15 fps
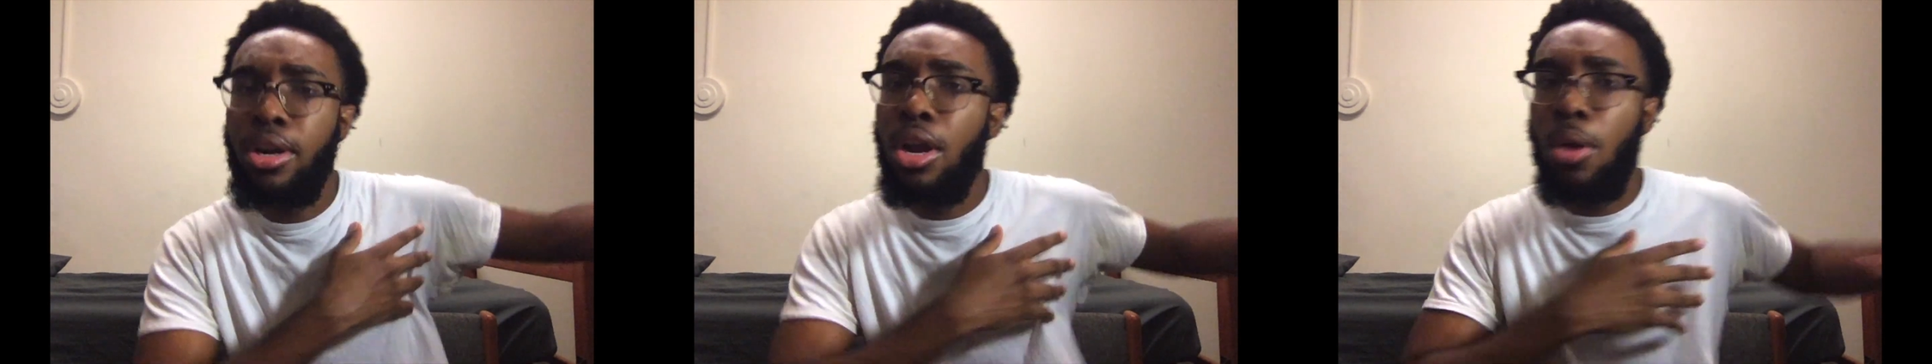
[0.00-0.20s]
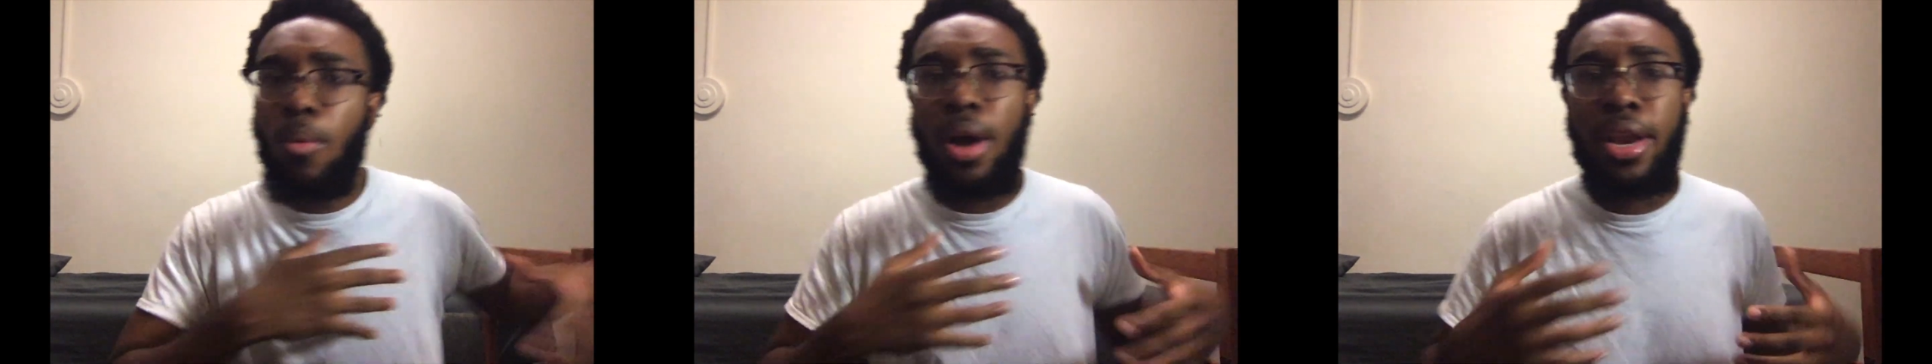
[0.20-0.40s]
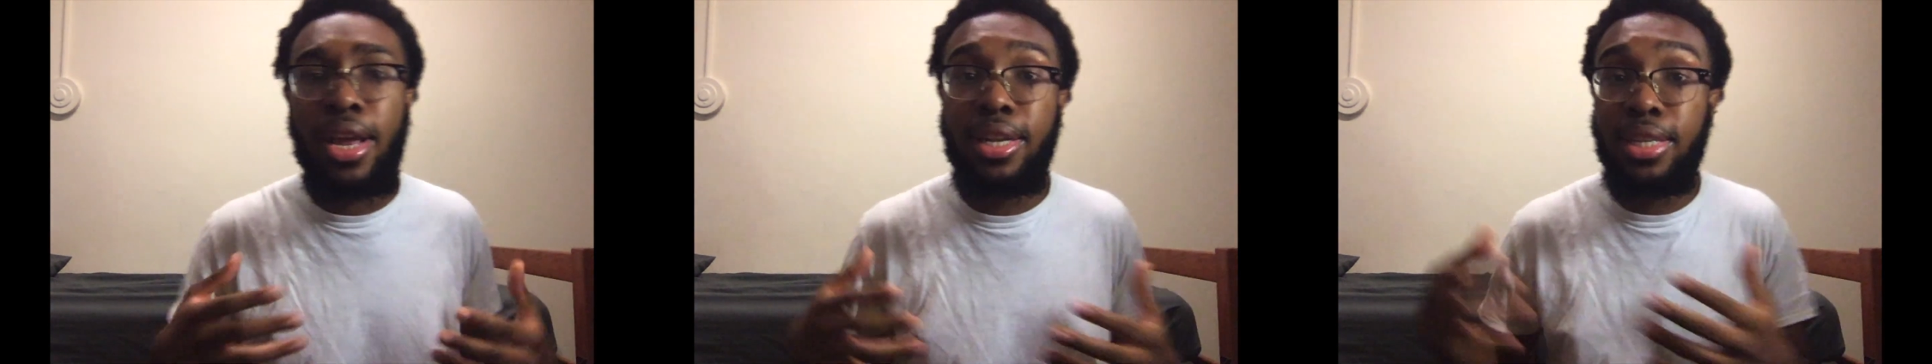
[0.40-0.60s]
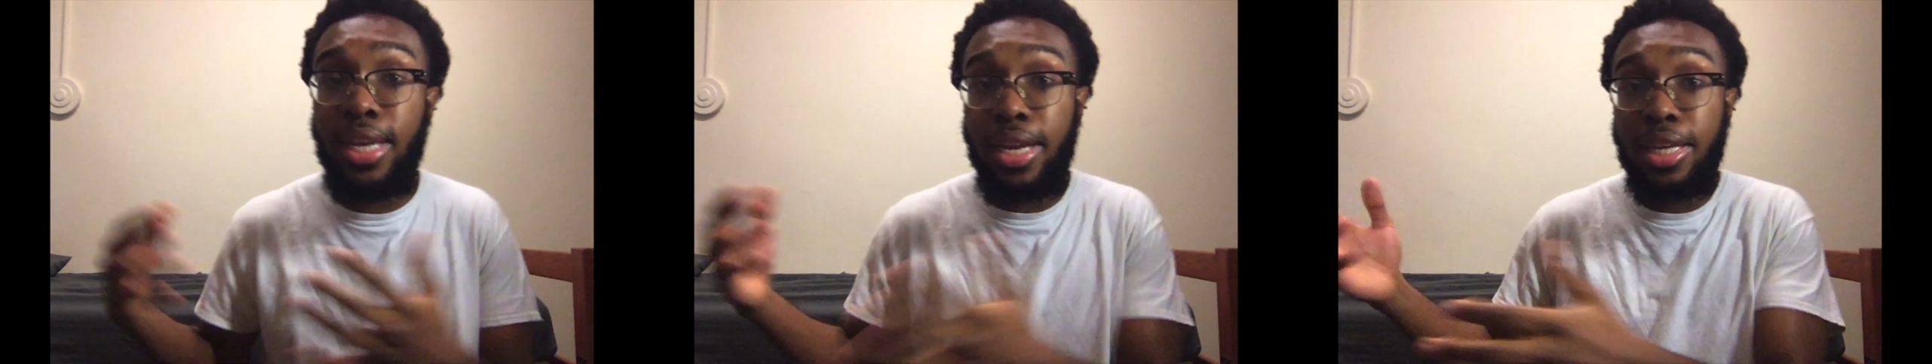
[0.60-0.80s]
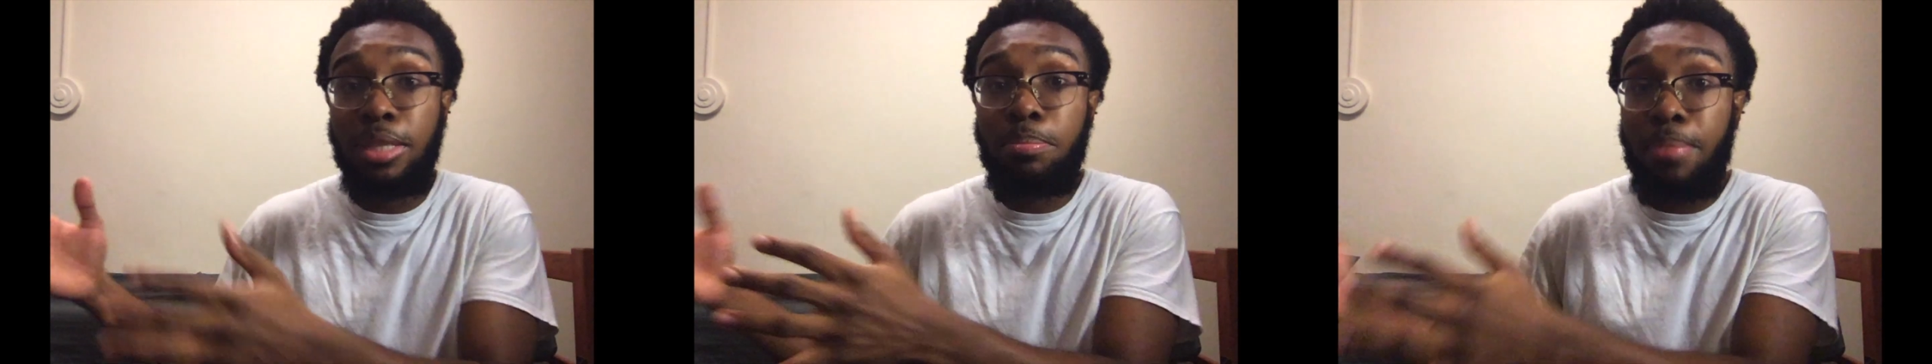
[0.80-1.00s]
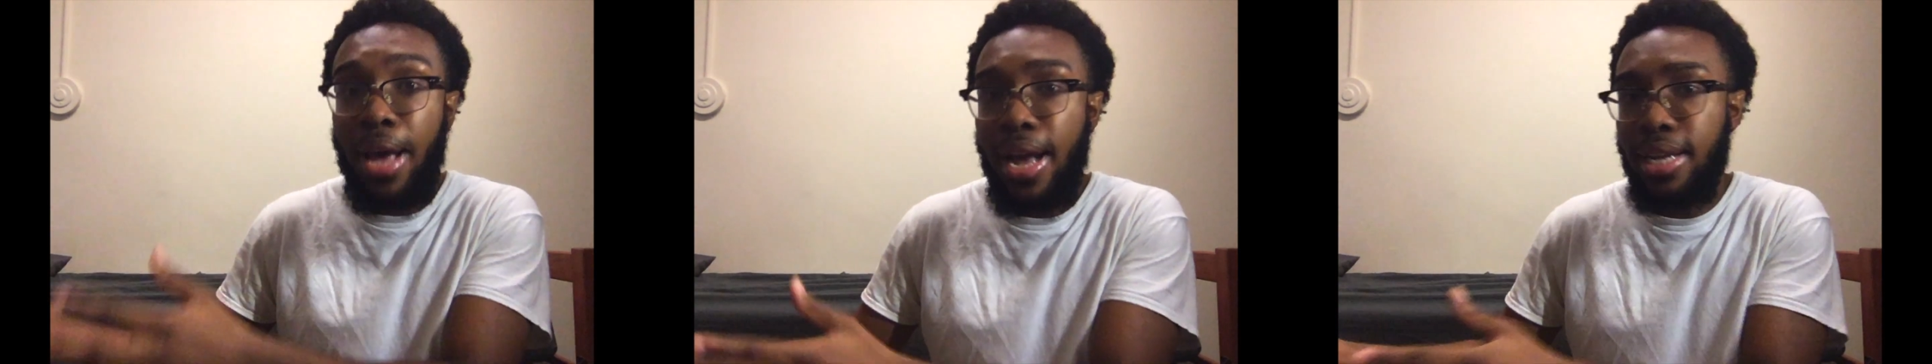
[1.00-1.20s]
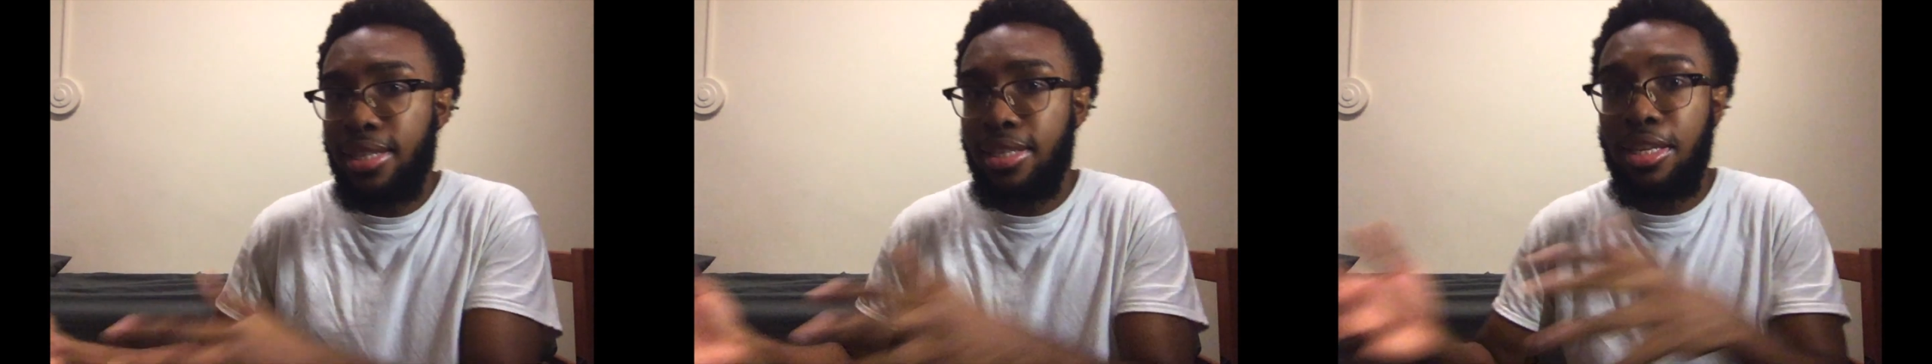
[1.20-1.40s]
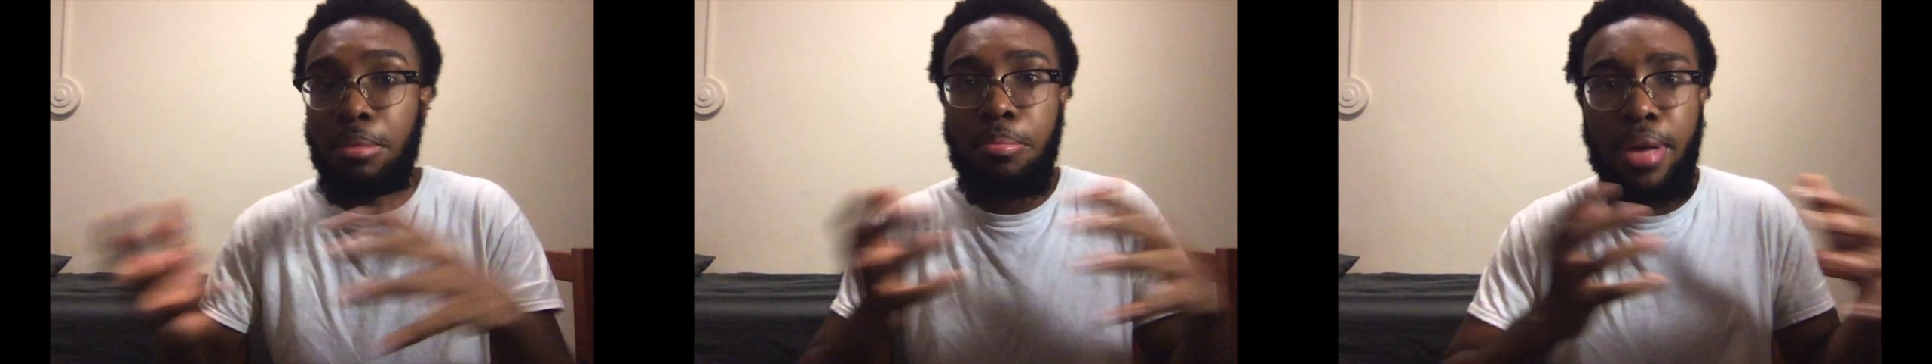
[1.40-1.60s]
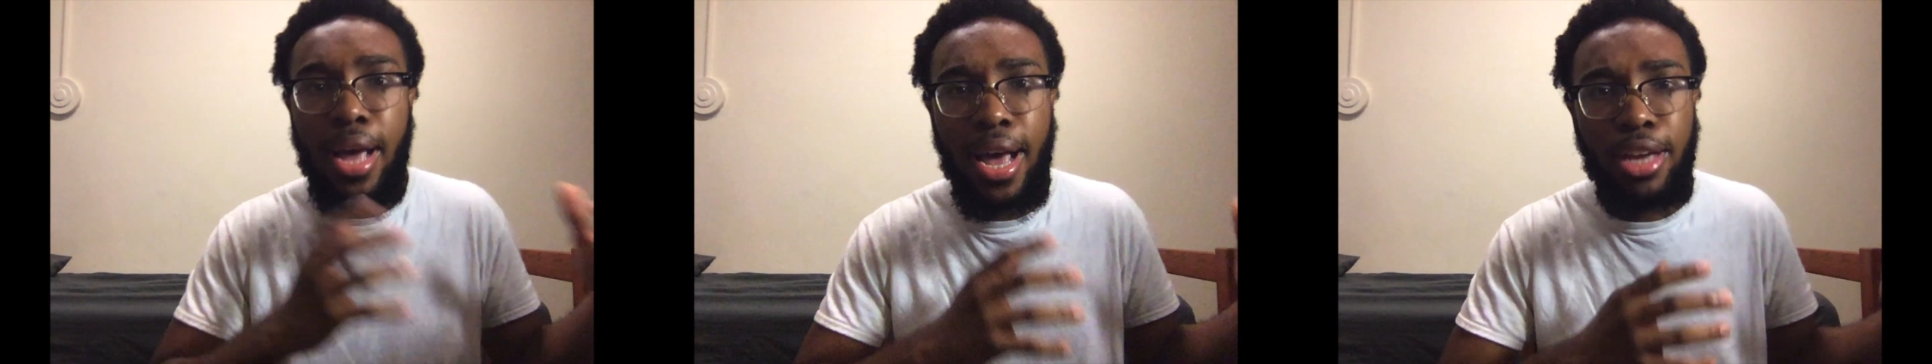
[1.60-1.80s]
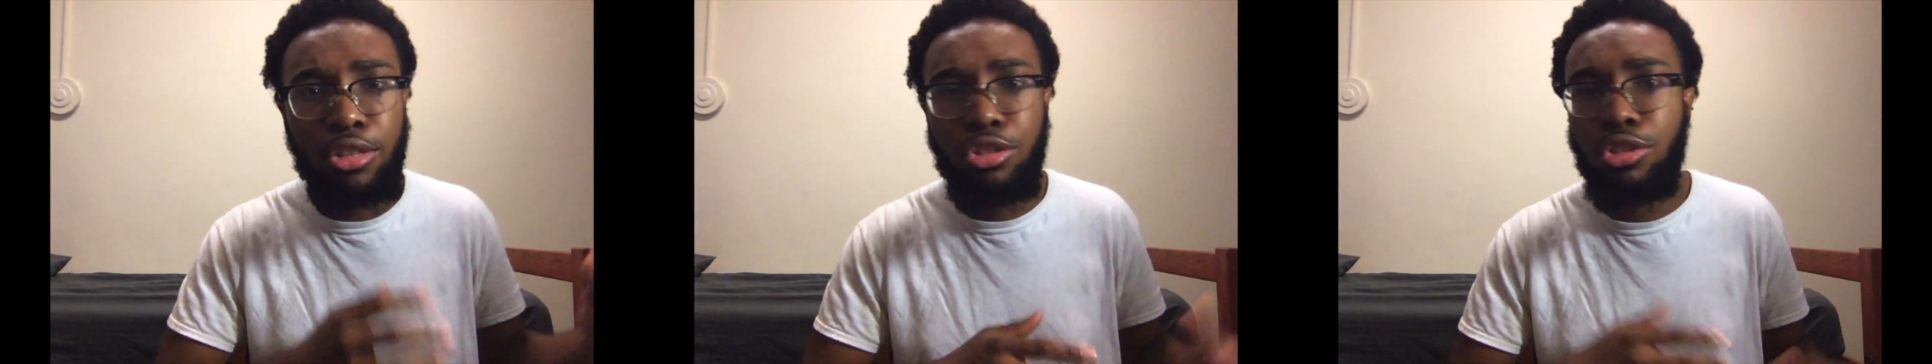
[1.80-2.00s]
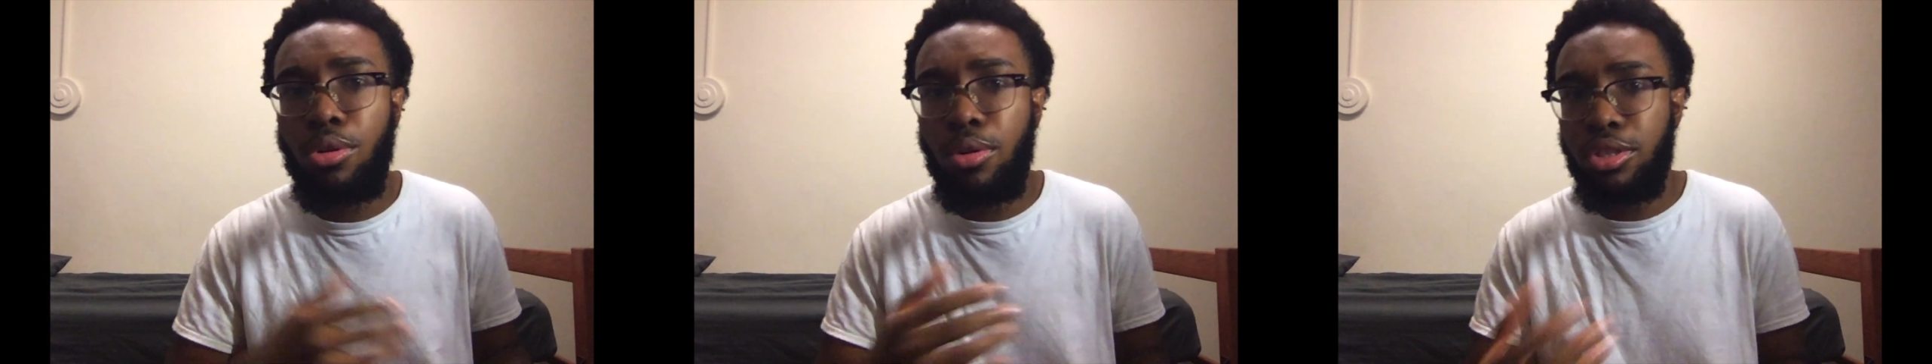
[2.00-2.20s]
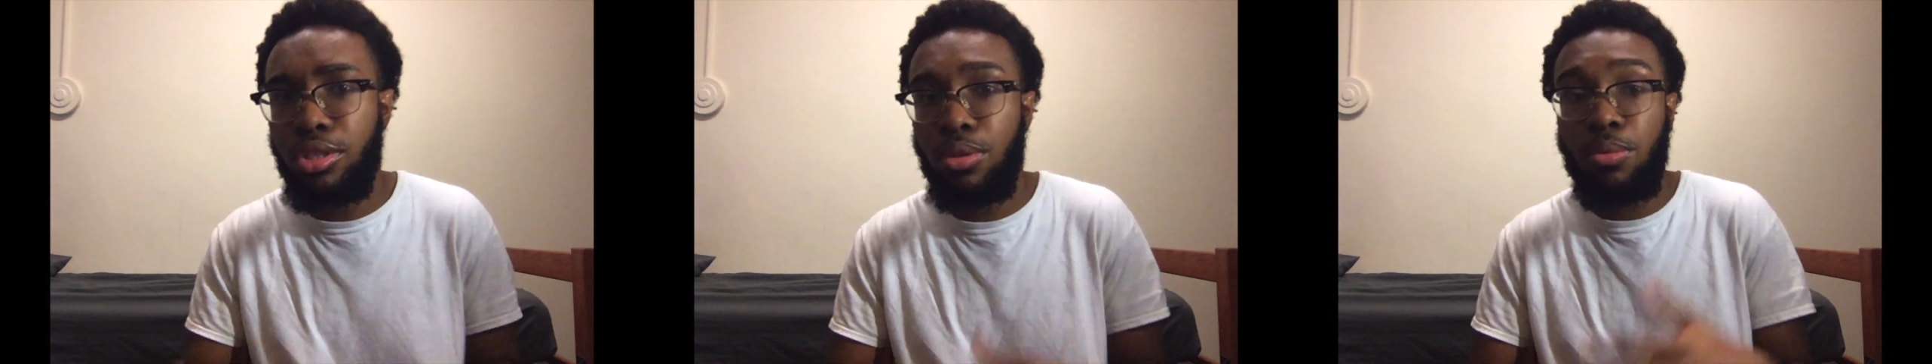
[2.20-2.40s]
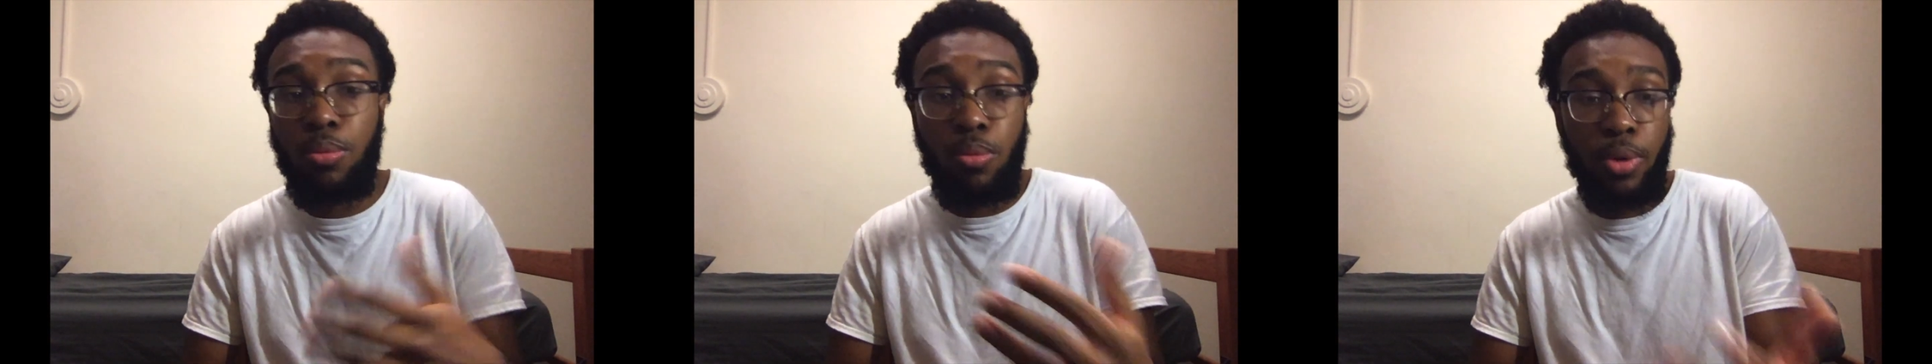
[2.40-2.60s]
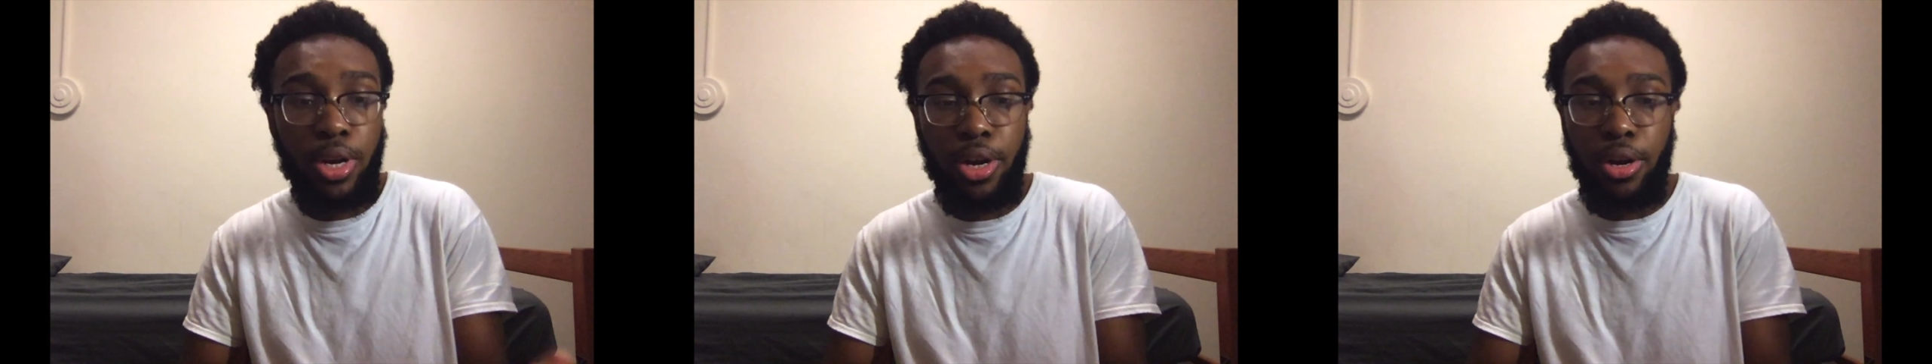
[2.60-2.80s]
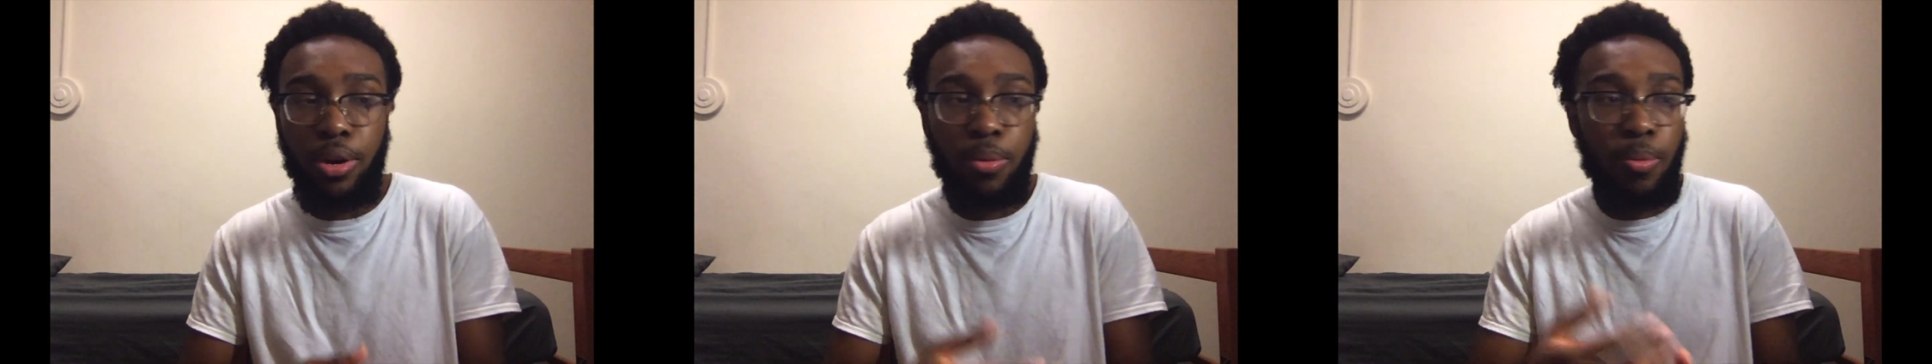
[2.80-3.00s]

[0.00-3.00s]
why not take us back to the past, show us the where,